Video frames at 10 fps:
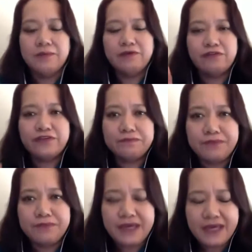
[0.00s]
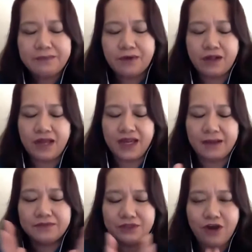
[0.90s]
But for the people, and
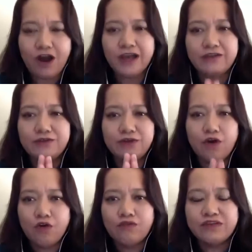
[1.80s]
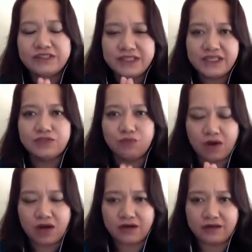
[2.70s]
I'm talking to the overseas
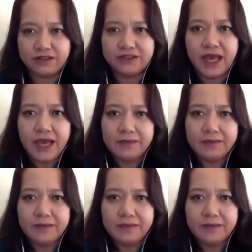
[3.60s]
workers,